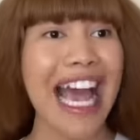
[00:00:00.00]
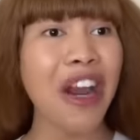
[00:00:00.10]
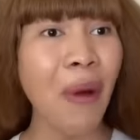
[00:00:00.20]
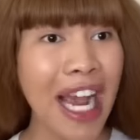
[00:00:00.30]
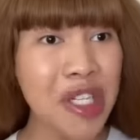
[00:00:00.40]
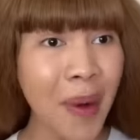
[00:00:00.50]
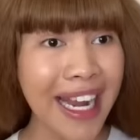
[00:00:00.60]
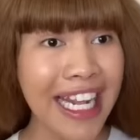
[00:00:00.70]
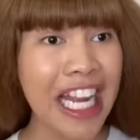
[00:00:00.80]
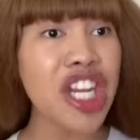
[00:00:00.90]
I
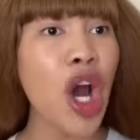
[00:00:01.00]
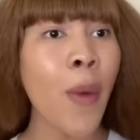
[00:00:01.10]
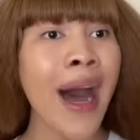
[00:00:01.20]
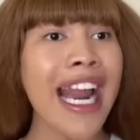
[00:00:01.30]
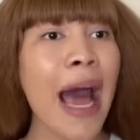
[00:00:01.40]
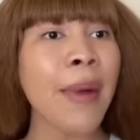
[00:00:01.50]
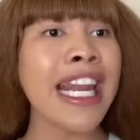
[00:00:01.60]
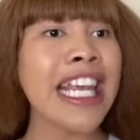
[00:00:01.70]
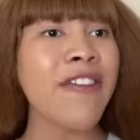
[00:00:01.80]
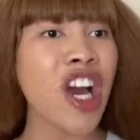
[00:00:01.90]
graduated, and you know what? I'm
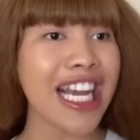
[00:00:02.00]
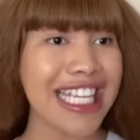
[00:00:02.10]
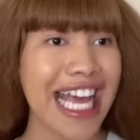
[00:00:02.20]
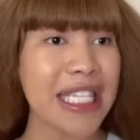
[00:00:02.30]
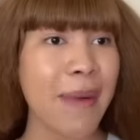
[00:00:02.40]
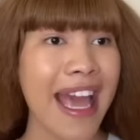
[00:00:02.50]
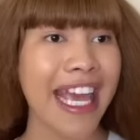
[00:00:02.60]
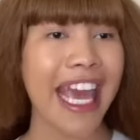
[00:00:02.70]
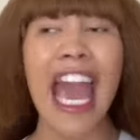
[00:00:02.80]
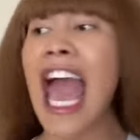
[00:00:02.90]
gonna give y'all a science
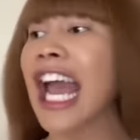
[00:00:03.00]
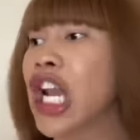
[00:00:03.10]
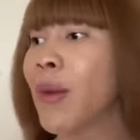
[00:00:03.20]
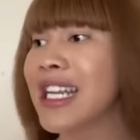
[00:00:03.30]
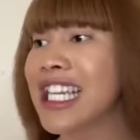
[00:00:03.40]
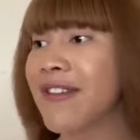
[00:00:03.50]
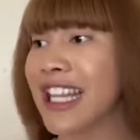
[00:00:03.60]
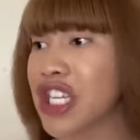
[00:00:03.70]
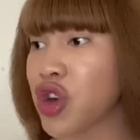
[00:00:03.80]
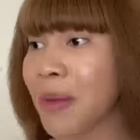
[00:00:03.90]
packet, and no one is
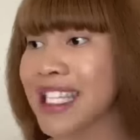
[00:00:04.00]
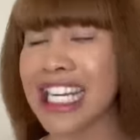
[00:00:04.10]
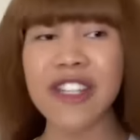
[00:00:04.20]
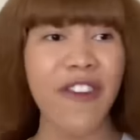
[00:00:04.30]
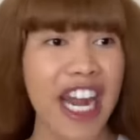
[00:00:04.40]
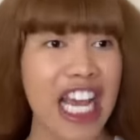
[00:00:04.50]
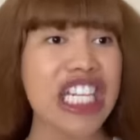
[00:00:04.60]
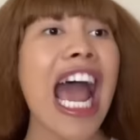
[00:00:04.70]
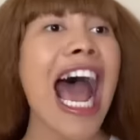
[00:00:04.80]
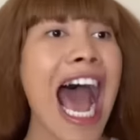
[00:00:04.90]
leaving this room until it's
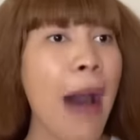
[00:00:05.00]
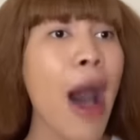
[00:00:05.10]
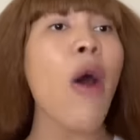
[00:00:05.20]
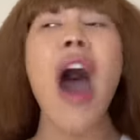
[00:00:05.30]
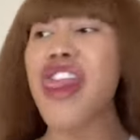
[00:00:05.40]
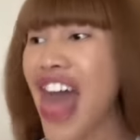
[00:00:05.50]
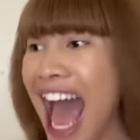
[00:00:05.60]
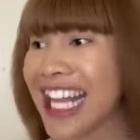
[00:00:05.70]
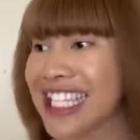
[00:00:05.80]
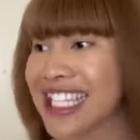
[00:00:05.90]
finished. How about
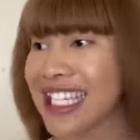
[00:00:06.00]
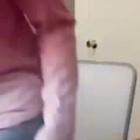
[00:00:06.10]
that?